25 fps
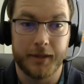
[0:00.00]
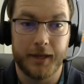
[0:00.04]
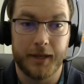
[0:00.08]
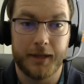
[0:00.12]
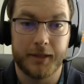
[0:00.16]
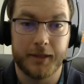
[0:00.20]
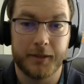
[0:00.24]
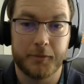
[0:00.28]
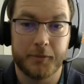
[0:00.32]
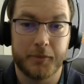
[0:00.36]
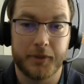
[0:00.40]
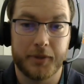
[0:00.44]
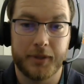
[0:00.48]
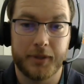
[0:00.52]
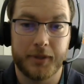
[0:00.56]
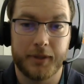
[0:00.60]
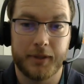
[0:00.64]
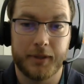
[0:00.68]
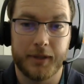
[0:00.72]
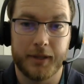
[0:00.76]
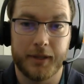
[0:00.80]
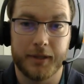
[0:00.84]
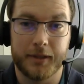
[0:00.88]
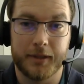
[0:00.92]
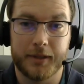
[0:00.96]
yeah, that'd
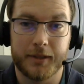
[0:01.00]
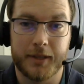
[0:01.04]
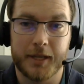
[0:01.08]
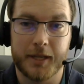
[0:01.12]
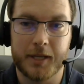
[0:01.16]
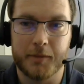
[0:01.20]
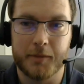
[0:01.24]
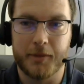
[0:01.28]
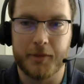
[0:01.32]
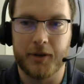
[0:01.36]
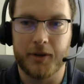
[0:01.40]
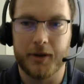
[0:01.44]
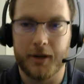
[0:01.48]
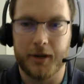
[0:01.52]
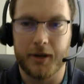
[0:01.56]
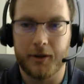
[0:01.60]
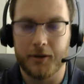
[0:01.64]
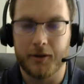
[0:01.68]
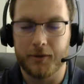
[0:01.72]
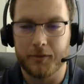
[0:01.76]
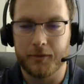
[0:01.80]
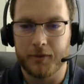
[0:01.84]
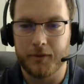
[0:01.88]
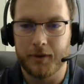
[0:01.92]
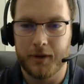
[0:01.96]
be. And think about
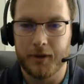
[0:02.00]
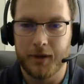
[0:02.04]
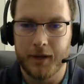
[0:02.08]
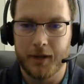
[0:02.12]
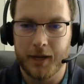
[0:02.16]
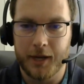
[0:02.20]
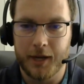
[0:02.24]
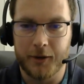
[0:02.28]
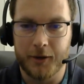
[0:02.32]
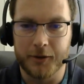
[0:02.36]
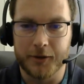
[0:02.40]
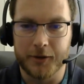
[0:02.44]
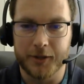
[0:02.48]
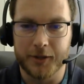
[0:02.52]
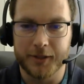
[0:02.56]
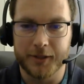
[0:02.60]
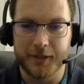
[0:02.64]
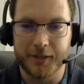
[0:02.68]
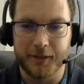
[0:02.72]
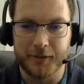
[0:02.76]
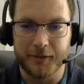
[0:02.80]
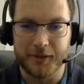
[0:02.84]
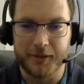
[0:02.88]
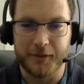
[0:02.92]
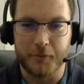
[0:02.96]
how how good
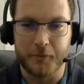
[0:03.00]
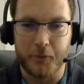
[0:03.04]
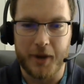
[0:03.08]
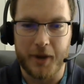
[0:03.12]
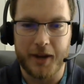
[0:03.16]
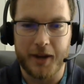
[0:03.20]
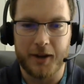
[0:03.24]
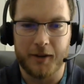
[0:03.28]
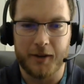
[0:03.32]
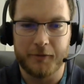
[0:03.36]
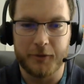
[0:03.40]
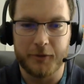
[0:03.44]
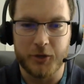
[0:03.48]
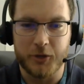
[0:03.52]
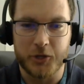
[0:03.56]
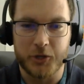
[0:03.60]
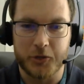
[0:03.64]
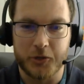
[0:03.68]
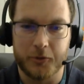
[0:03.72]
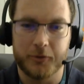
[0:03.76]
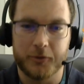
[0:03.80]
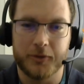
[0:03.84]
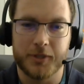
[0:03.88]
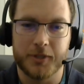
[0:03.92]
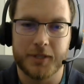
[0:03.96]
that would, the weight off your
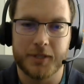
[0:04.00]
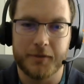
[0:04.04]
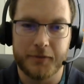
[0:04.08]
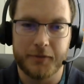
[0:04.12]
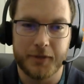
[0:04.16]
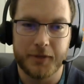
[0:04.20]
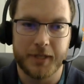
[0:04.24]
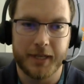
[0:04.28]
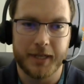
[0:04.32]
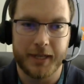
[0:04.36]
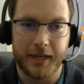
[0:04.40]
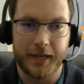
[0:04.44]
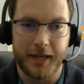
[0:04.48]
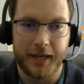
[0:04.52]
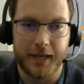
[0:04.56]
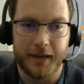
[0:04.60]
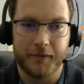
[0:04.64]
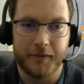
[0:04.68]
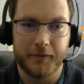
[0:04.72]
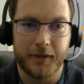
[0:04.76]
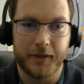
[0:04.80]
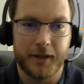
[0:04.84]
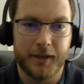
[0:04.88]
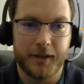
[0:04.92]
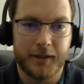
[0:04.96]
shoulders if you didn't
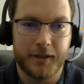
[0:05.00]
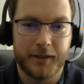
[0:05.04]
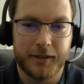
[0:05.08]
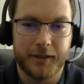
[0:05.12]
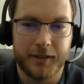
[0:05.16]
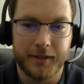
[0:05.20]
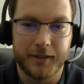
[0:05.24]
have that.